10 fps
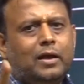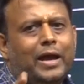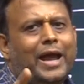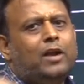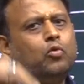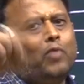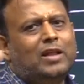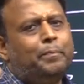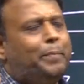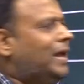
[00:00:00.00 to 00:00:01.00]
and
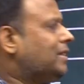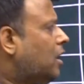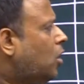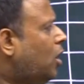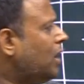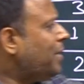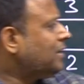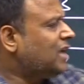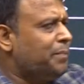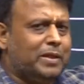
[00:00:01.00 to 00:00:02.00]
1 planar.
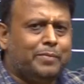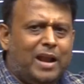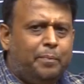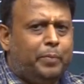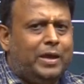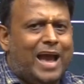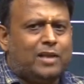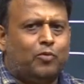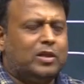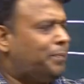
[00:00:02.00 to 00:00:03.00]
Always keep in mind, p
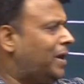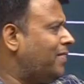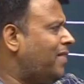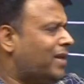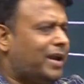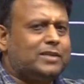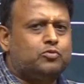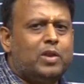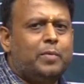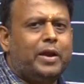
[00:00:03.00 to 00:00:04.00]
has 1 planar, the rest
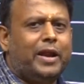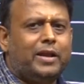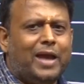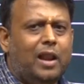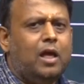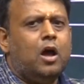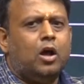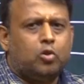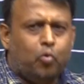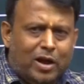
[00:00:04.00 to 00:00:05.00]
will be radial.
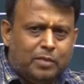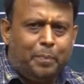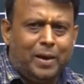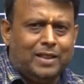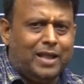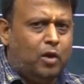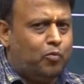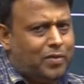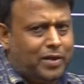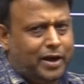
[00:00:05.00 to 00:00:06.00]
So 1 planar,
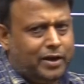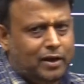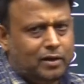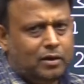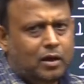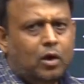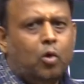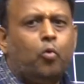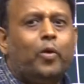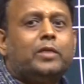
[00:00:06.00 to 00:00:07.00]
1 radial.
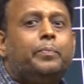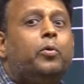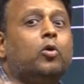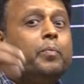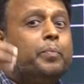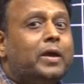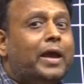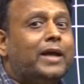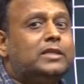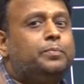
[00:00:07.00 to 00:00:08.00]
When
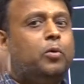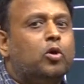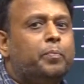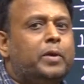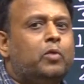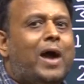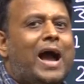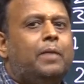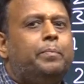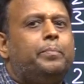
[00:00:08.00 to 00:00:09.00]
4px,
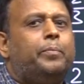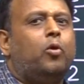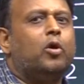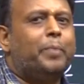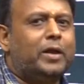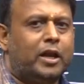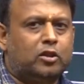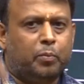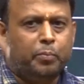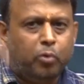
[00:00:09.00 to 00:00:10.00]
4py, 4pz,
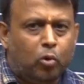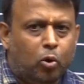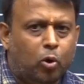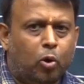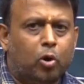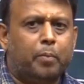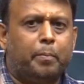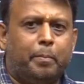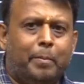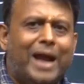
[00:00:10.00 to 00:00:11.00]
so 4
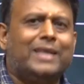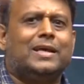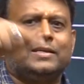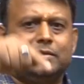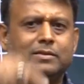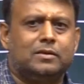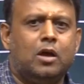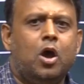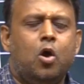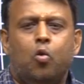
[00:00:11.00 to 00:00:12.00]
minus
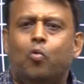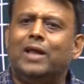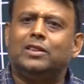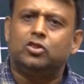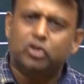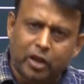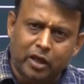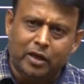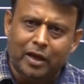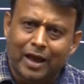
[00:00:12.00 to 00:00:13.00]
1,
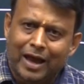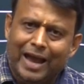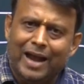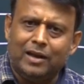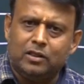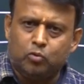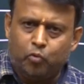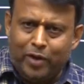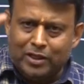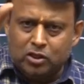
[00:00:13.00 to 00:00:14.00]
3. And
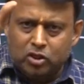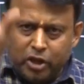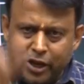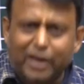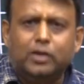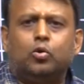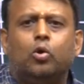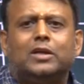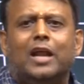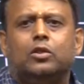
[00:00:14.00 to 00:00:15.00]
when 3
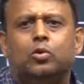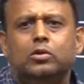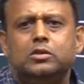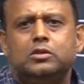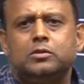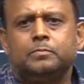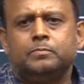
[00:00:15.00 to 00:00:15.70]
total nodes,